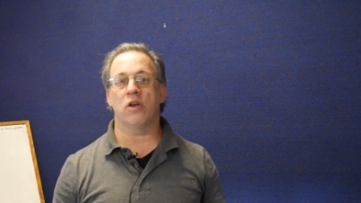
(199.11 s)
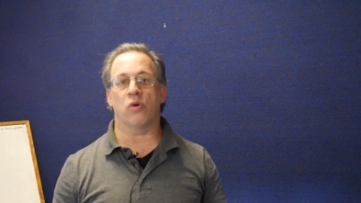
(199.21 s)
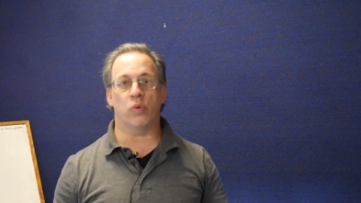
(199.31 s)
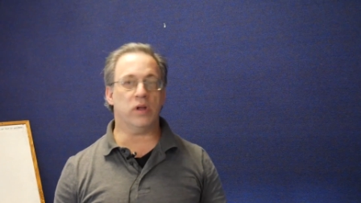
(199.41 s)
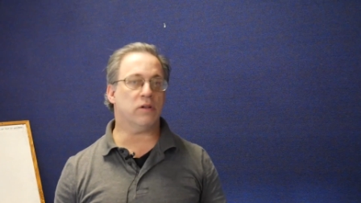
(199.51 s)

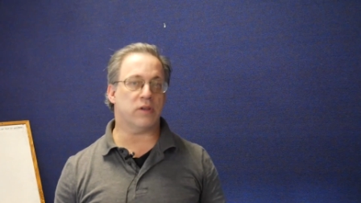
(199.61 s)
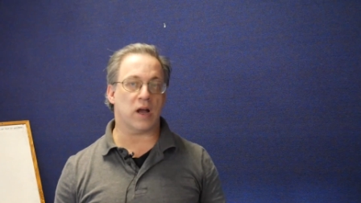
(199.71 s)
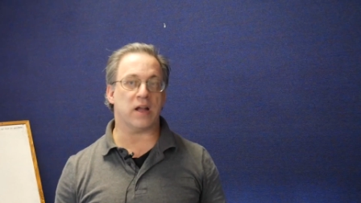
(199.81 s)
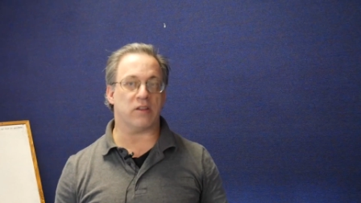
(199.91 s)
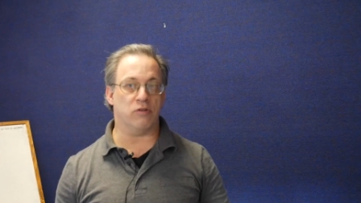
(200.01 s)
will
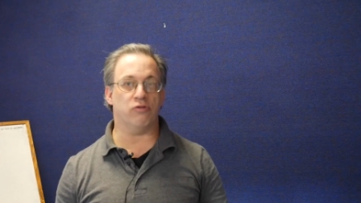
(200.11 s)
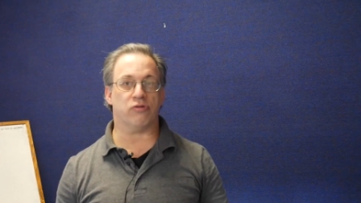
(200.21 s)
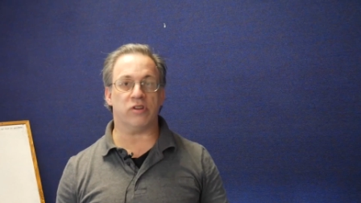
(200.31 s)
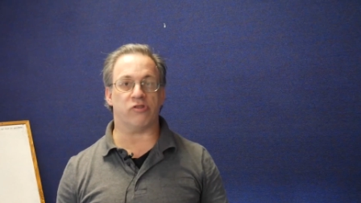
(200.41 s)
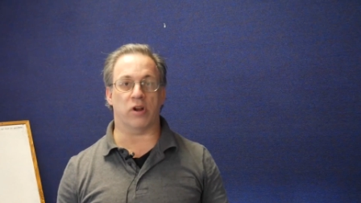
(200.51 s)
not
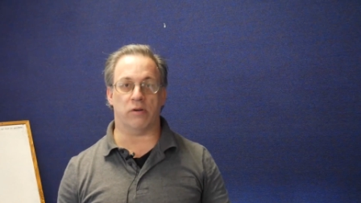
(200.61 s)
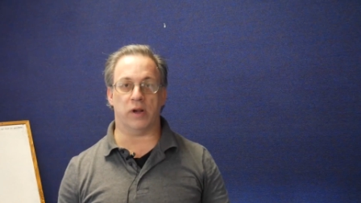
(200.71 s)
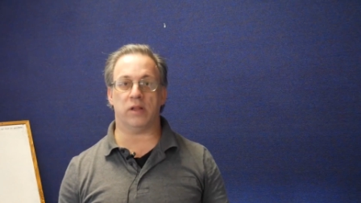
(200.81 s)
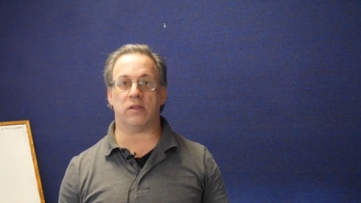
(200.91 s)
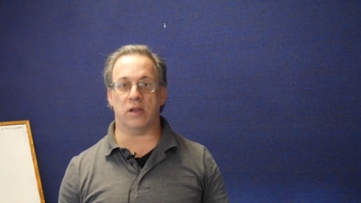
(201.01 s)
usually
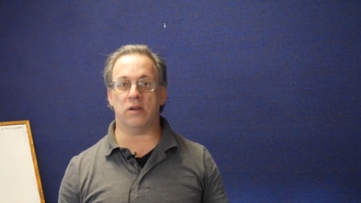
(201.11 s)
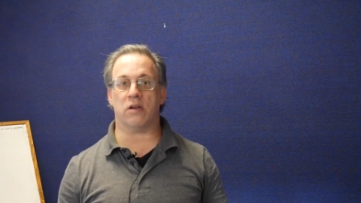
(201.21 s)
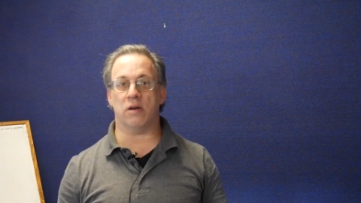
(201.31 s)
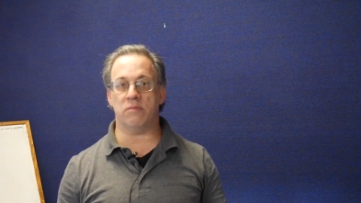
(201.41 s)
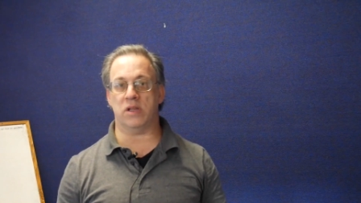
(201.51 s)
generate the
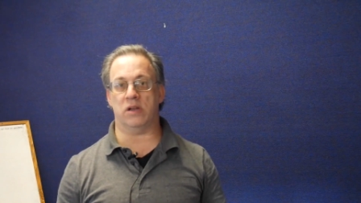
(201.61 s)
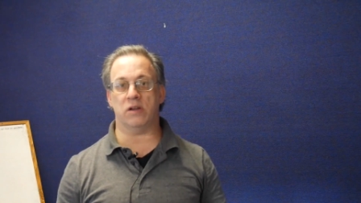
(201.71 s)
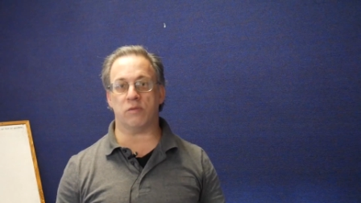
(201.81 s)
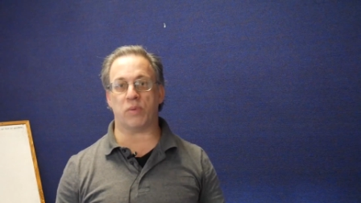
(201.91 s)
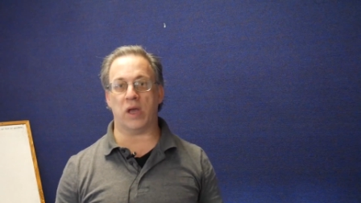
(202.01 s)
income
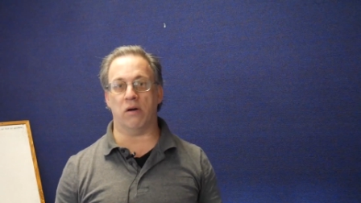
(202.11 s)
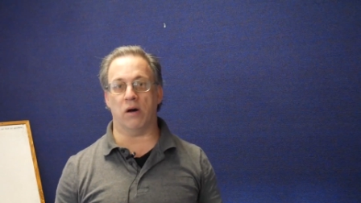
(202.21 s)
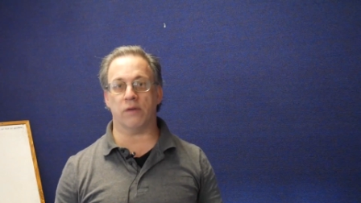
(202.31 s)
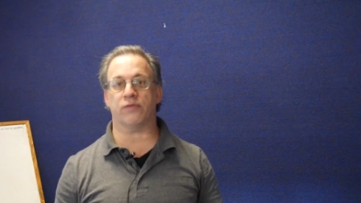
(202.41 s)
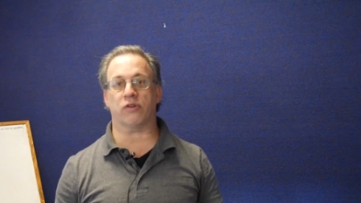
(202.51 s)
needed to pay
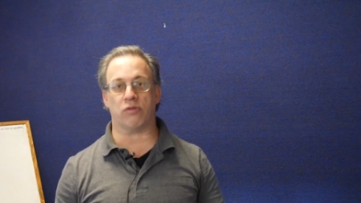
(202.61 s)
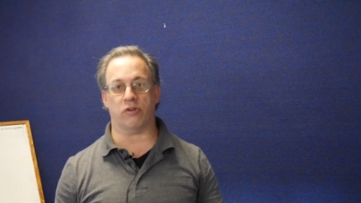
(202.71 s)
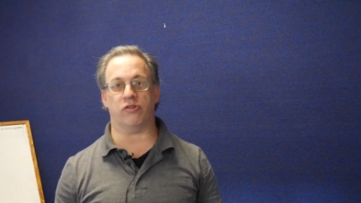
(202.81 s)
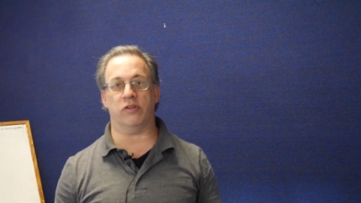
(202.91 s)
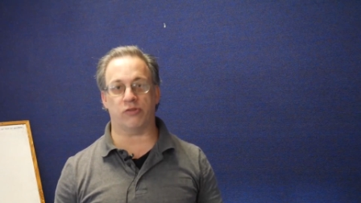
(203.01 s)
off the
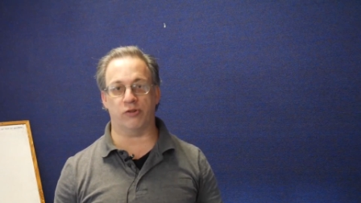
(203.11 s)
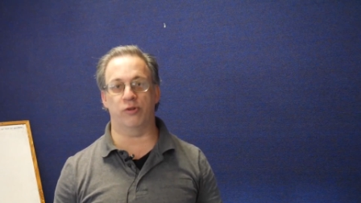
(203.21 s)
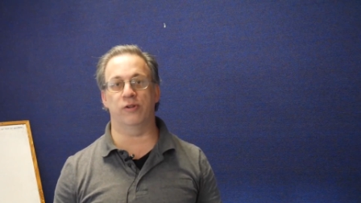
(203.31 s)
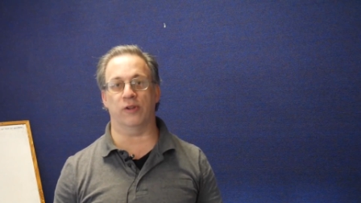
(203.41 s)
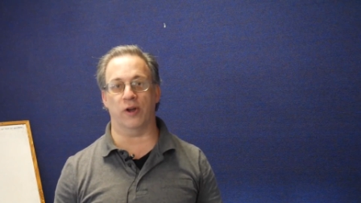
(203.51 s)
crushing
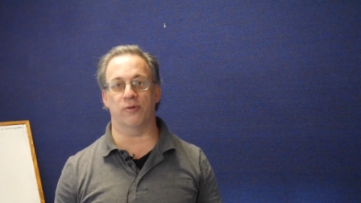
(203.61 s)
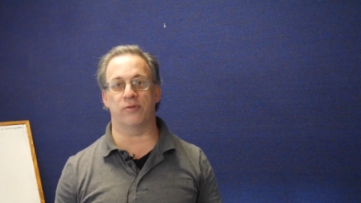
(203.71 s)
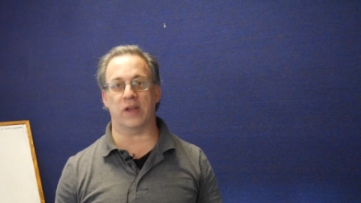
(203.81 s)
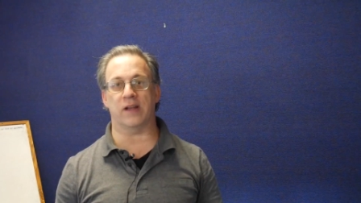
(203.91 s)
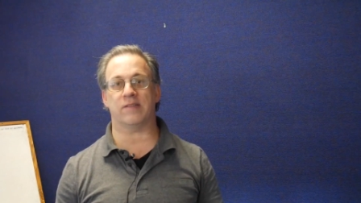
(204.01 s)
student
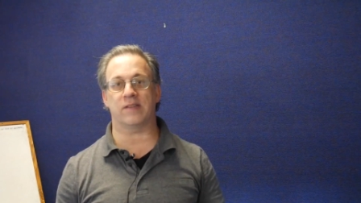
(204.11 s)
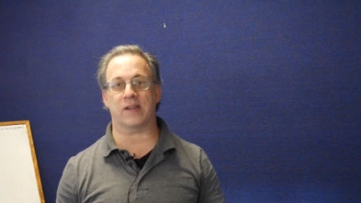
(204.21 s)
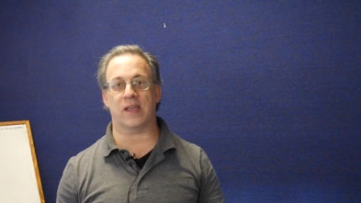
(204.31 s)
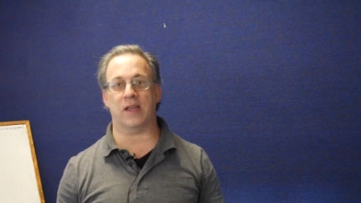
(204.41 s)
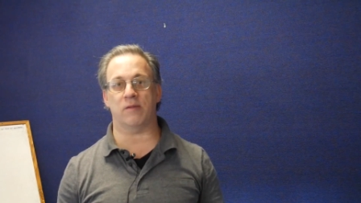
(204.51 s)
loan debts
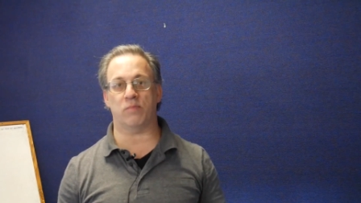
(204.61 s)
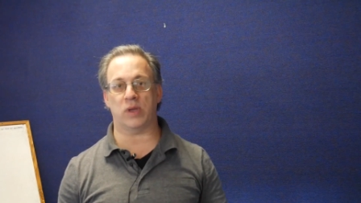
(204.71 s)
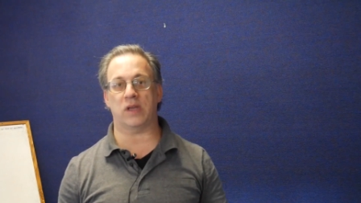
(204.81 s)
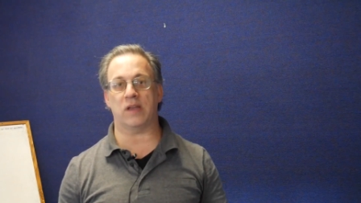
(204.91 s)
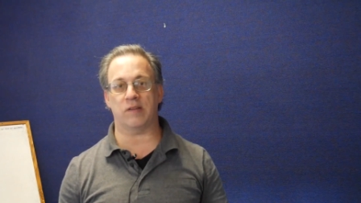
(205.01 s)
that can't be
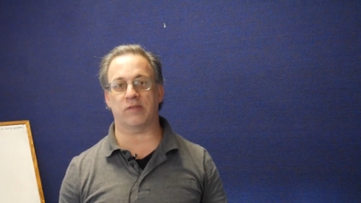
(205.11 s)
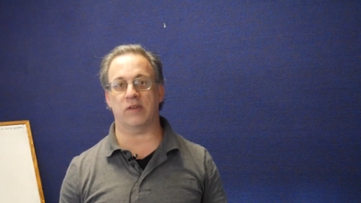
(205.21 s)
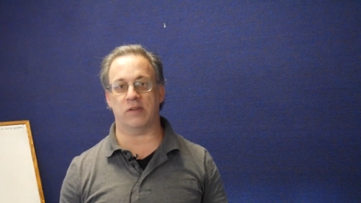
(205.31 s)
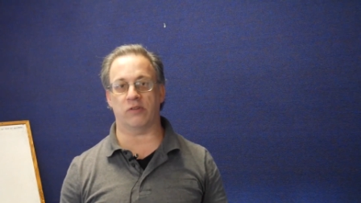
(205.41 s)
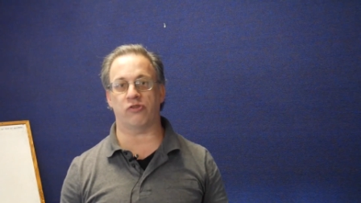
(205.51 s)

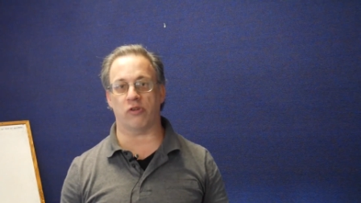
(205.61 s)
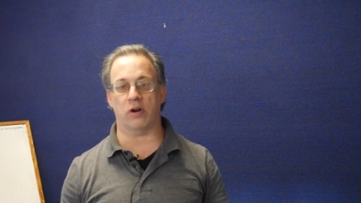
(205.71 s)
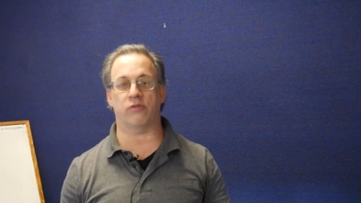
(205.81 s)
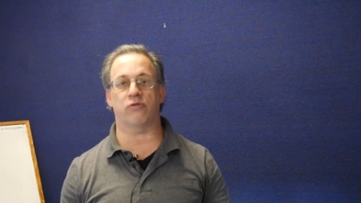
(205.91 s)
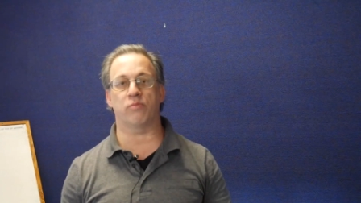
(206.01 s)
easily
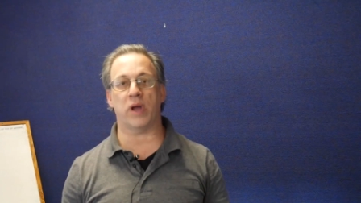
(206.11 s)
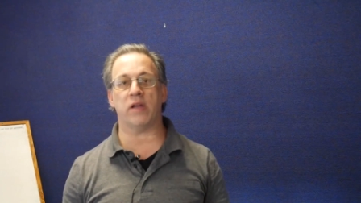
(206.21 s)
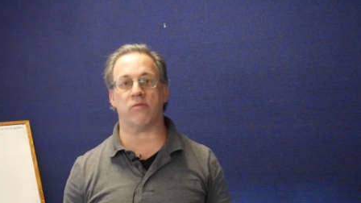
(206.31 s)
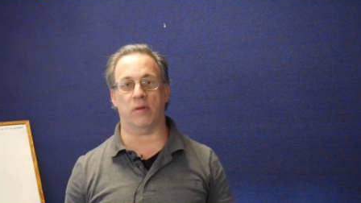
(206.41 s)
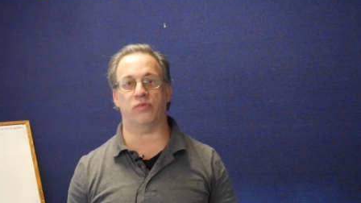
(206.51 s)
discharged through
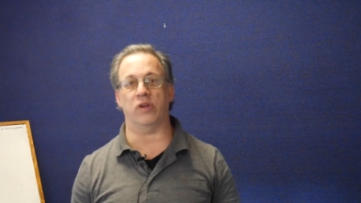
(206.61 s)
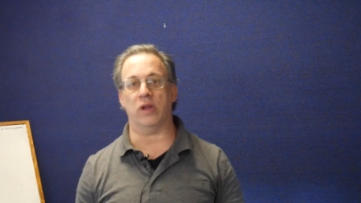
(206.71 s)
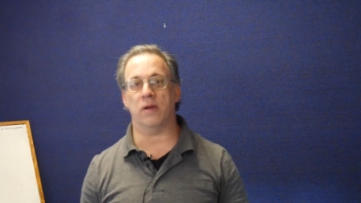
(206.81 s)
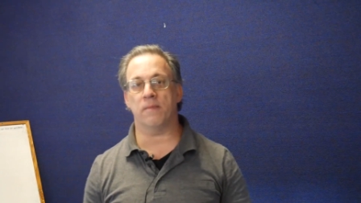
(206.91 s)
bankruptcy.